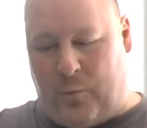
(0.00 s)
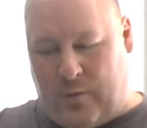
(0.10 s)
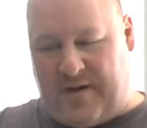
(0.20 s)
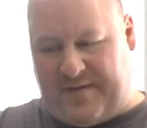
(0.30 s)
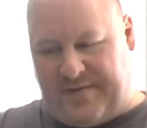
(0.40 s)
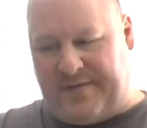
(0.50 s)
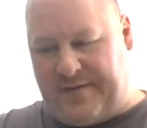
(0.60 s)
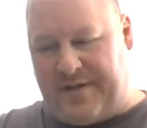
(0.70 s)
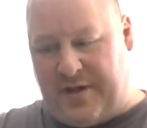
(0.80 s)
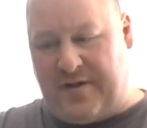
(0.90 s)
Whereas
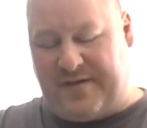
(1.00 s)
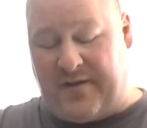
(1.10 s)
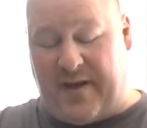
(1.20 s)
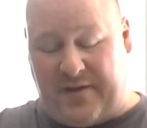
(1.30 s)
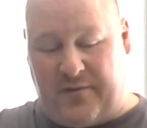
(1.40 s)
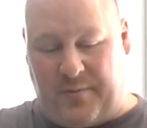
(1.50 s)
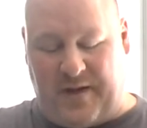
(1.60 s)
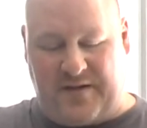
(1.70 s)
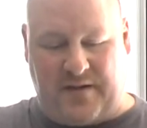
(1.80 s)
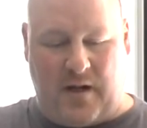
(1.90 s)
Keurigs I've had to
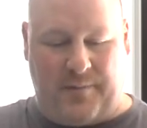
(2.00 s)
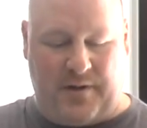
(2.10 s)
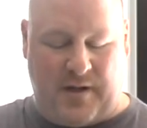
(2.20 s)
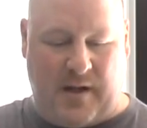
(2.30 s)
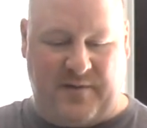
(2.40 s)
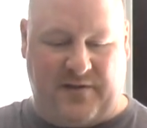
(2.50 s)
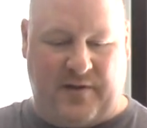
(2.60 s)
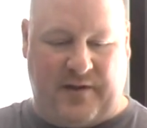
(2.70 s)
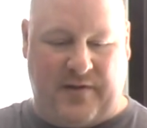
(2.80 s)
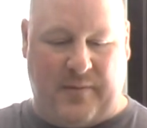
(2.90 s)
replace a couple of times
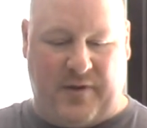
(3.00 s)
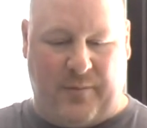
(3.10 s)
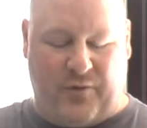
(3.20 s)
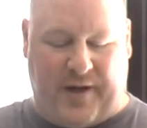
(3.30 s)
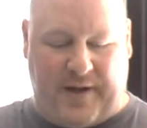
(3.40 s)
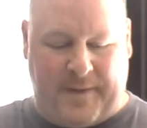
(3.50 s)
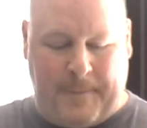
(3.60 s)
already. They break.